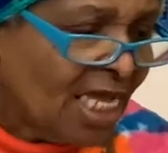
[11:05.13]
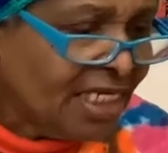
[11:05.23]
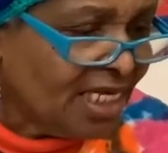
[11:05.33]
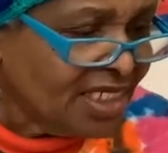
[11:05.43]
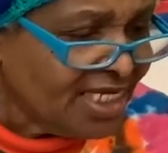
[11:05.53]

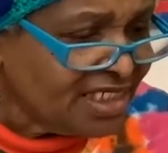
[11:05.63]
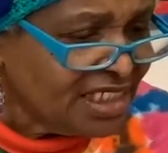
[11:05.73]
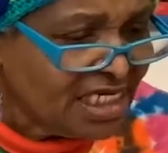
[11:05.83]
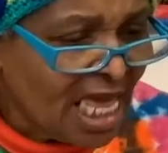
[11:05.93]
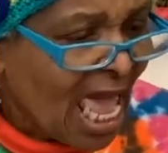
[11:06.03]
Now let's
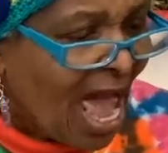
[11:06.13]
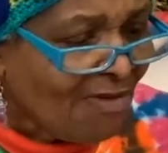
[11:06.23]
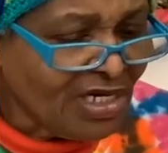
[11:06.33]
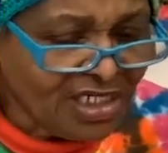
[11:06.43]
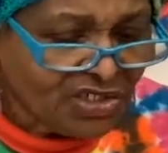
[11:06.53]
see, I
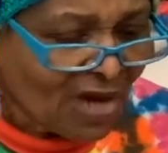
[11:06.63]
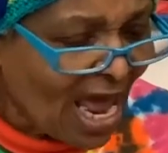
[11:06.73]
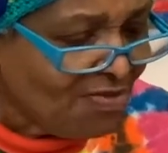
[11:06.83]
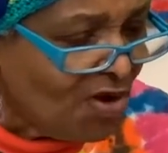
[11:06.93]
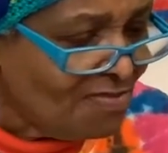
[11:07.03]
want to
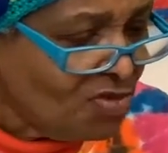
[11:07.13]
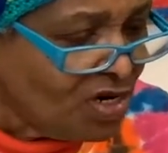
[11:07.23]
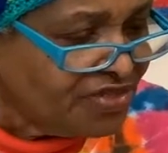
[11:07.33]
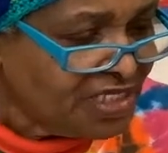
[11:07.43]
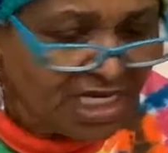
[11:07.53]
try one more
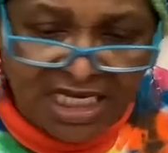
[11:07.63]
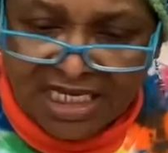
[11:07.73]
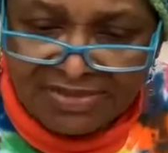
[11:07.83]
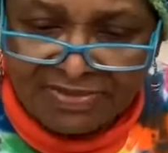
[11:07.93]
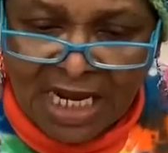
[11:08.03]
thing.